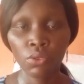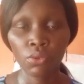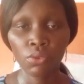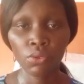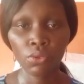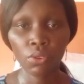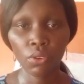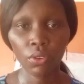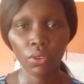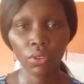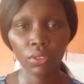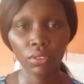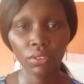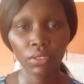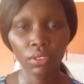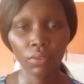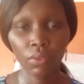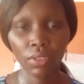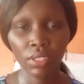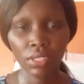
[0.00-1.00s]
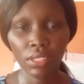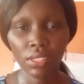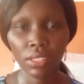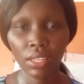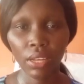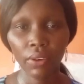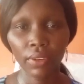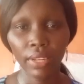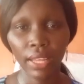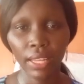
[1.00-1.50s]
So the one
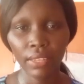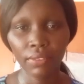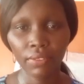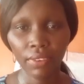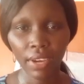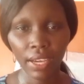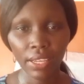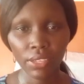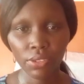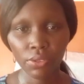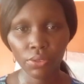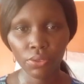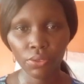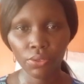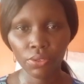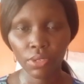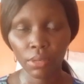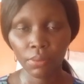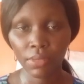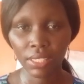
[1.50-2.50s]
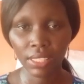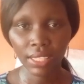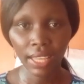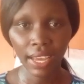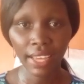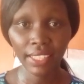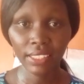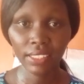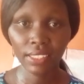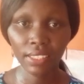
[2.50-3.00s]
thing I would advise you, something
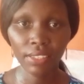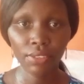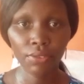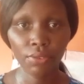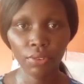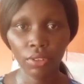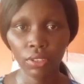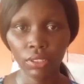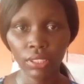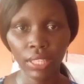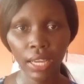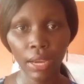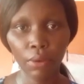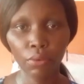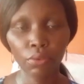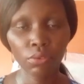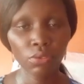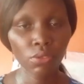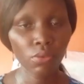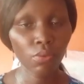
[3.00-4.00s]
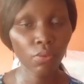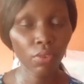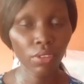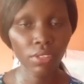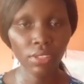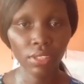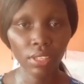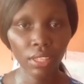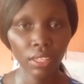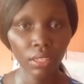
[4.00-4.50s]
that I did wrong that I won't
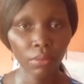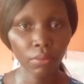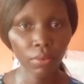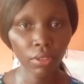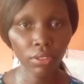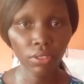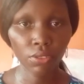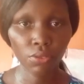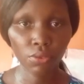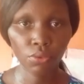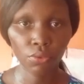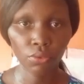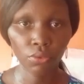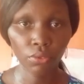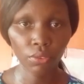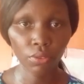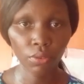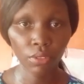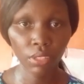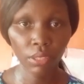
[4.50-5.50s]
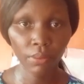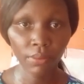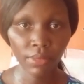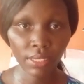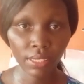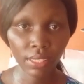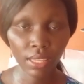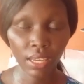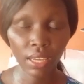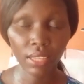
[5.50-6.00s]
want anybody to
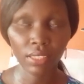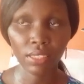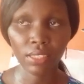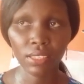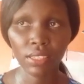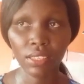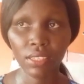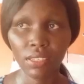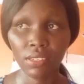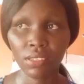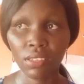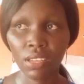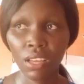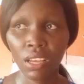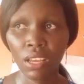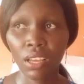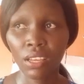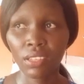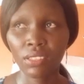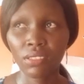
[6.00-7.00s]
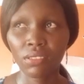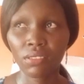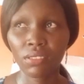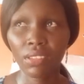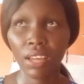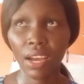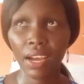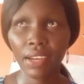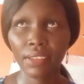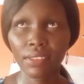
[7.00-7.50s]
imitate, is
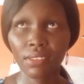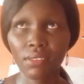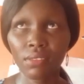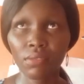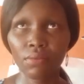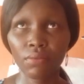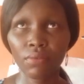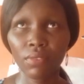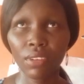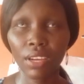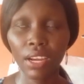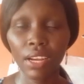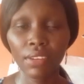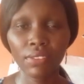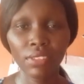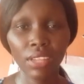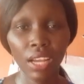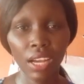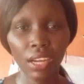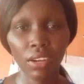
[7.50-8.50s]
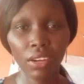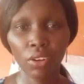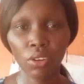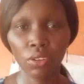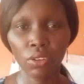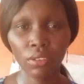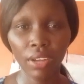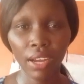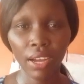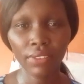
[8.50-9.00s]
that after
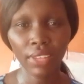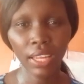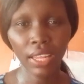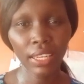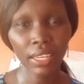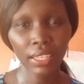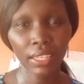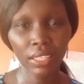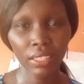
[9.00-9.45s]
after